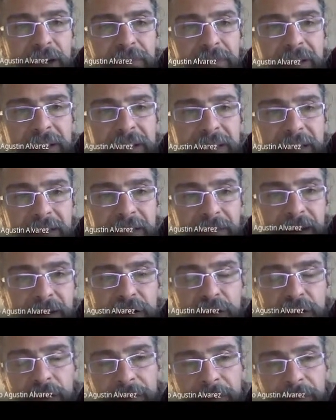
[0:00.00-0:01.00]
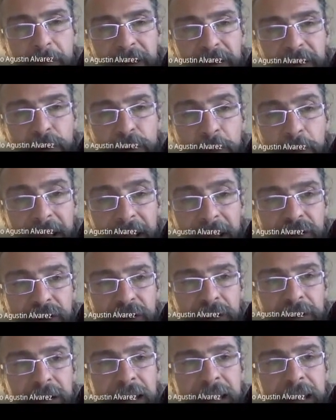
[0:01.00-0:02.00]
effect as a function of the
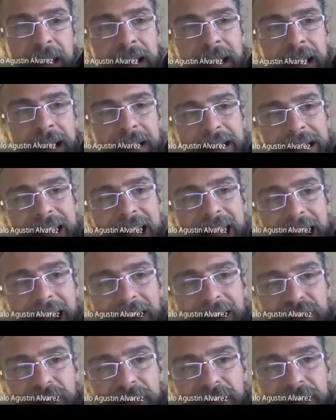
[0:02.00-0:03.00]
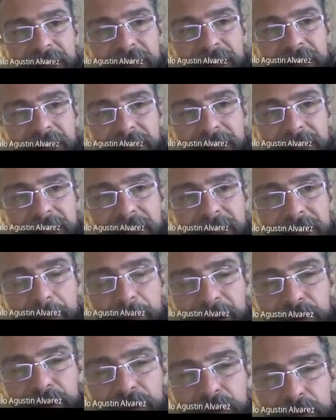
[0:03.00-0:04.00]
perturbation. Larger is the
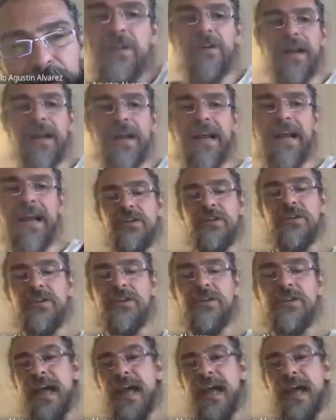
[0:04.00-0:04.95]
perturbation, the localization